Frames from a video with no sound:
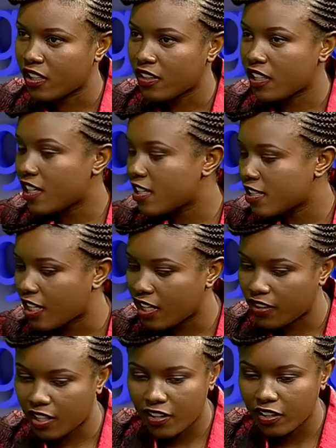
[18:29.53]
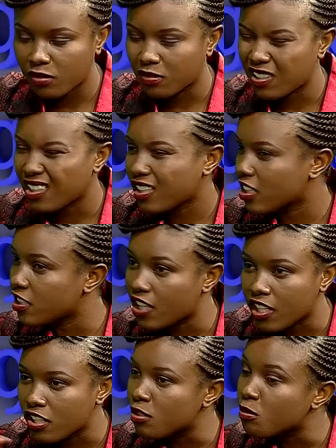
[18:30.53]
Yesterday and the current one, they're
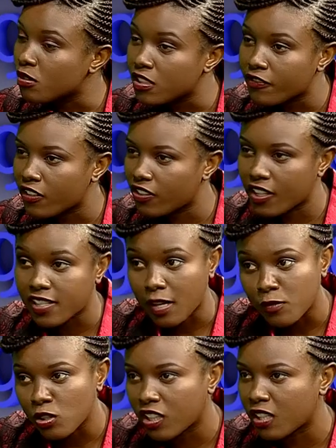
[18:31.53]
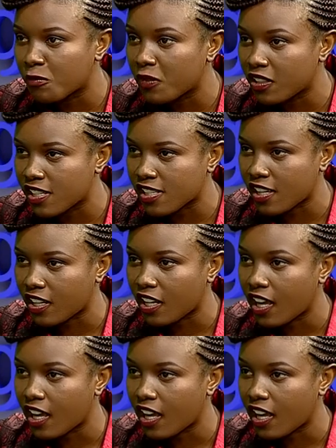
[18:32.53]
just two different things. I'm sure you can witness that.